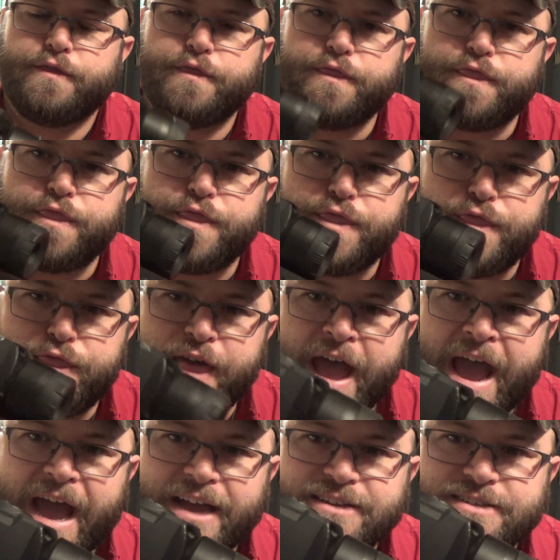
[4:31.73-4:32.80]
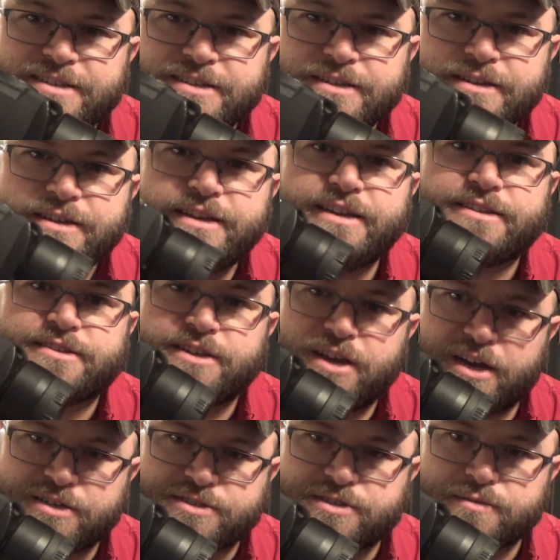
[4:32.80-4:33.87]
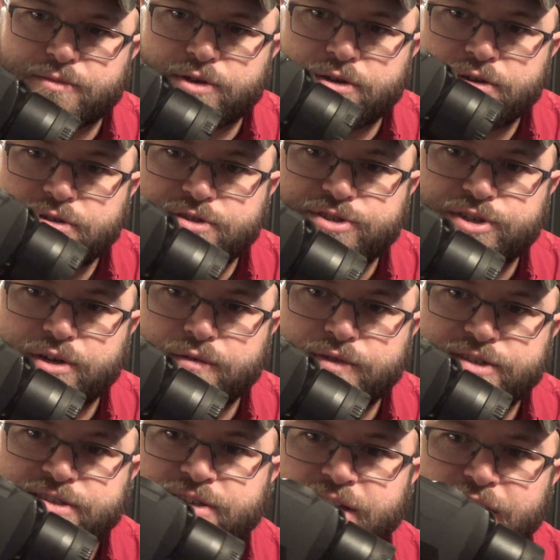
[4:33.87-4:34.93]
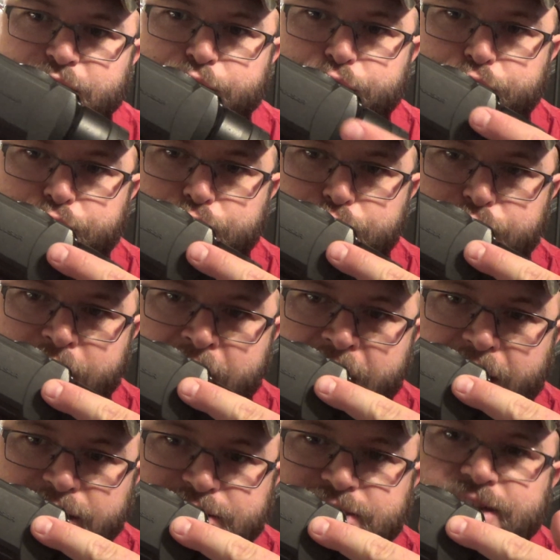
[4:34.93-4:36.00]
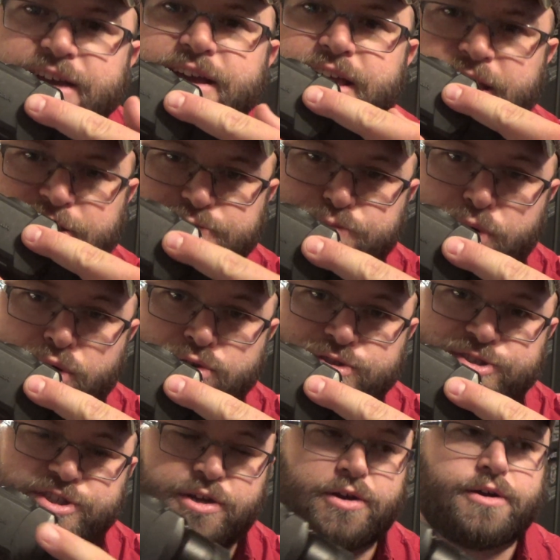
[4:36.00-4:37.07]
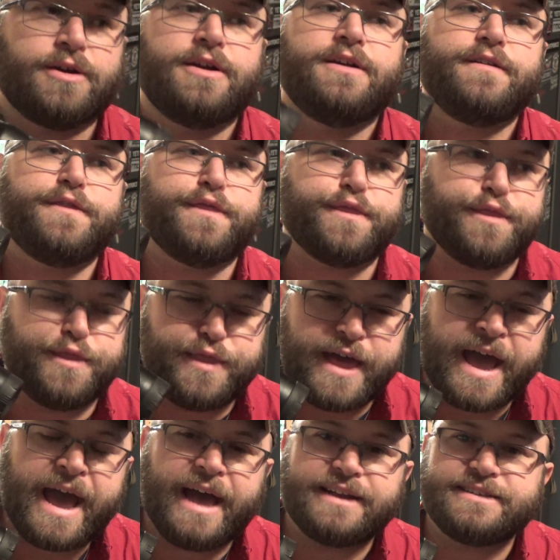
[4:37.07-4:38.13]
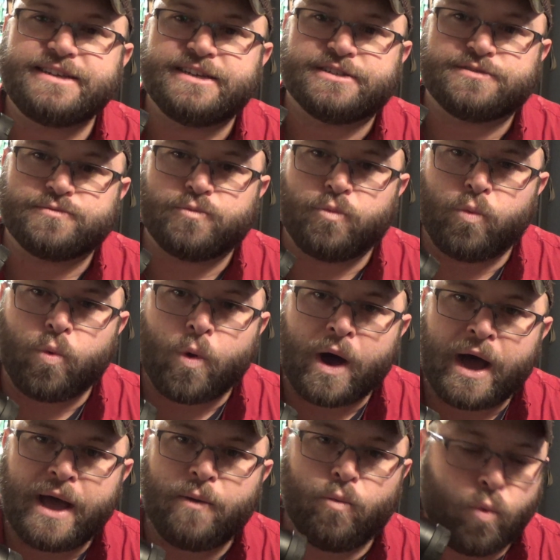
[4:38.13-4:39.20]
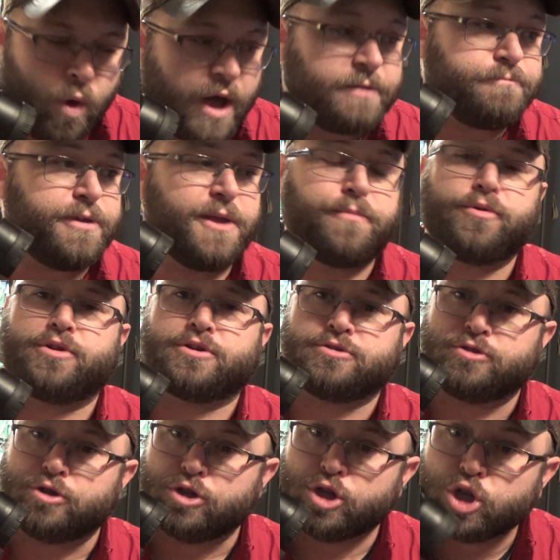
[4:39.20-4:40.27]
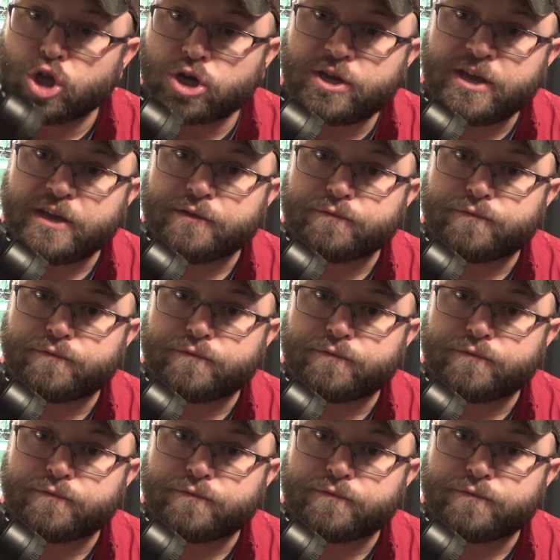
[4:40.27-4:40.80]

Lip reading: That is customer service. That is Pulsar. That is what people are looking